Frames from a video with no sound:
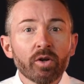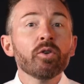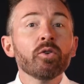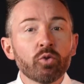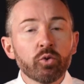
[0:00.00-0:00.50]

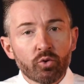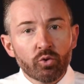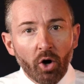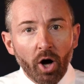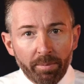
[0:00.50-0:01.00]
to
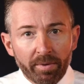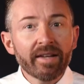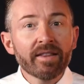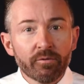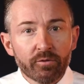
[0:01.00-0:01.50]
drop in the
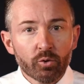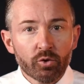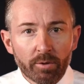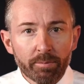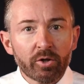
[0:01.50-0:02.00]
future
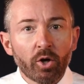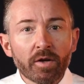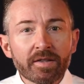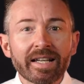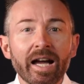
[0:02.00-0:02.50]
because
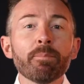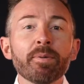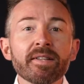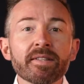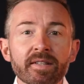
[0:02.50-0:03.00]

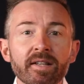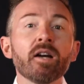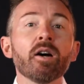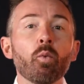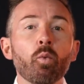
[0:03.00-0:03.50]
companies
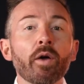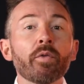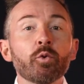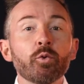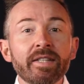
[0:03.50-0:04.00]
want to
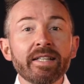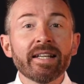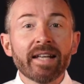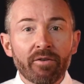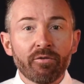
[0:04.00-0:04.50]

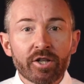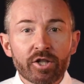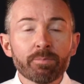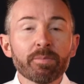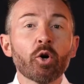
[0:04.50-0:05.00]
deleverage
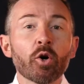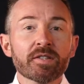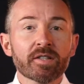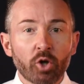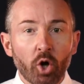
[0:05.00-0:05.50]
because the
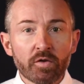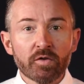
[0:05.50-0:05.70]
cost of